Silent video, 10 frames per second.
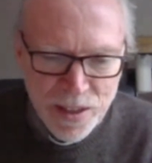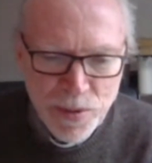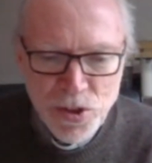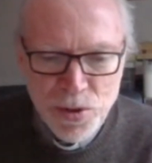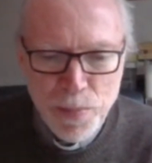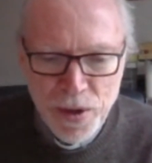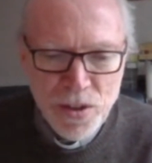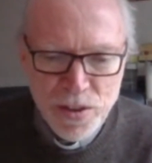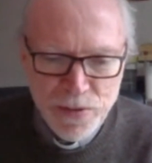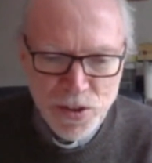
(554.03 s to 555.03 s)
Now, is there a
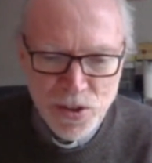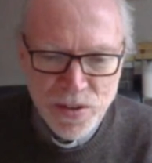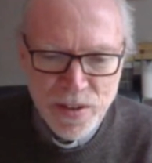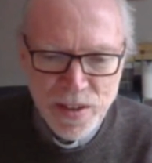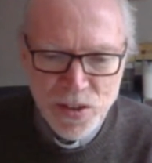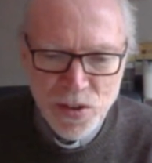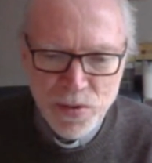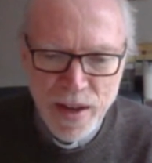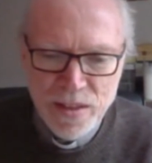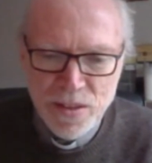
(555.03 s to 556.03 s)
part of us that is
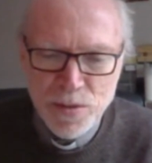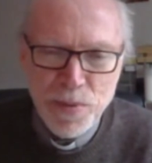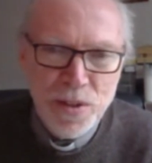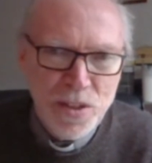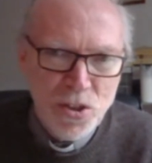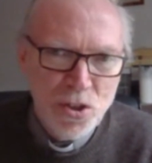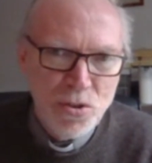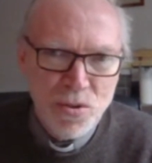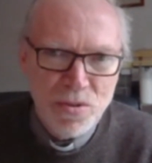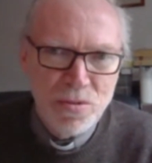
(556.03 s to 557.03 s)
threatened by his
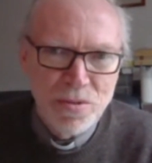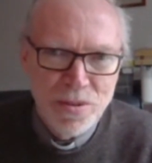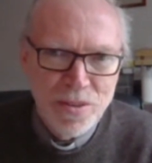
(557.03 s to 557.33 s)
strong